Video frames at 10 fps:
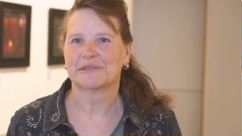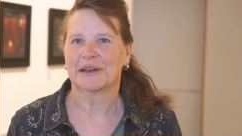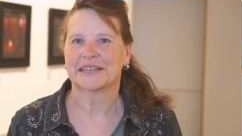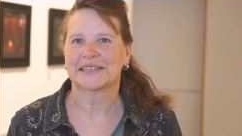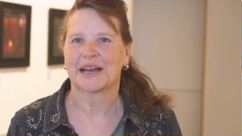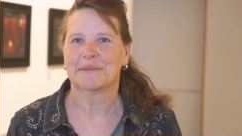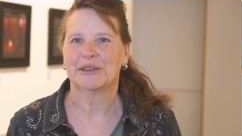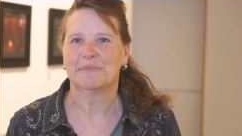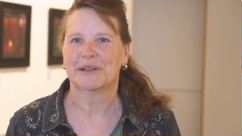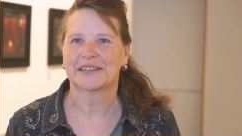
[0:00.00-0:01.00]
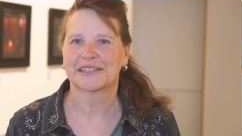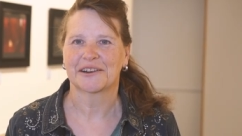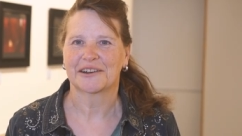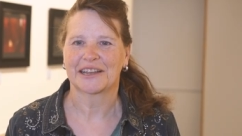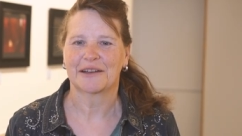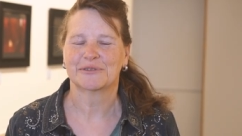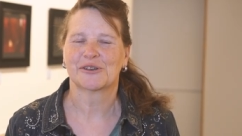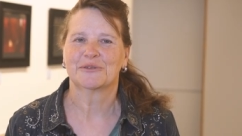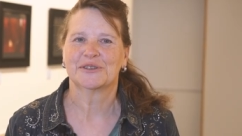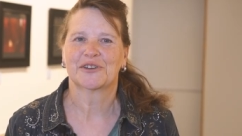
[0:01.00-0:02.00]
to my time in the military, I
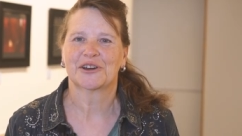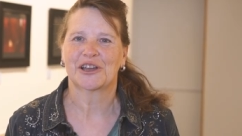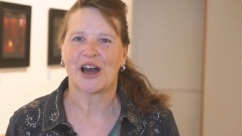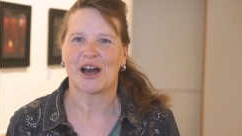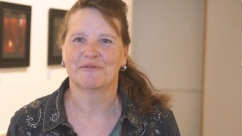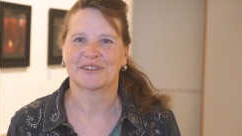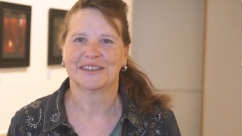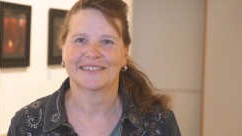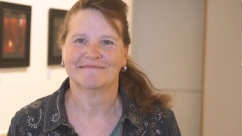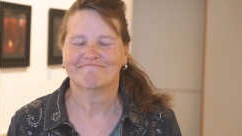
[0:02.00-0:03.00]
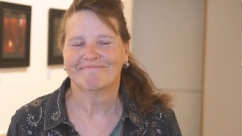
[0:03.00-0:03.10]
was always very confident.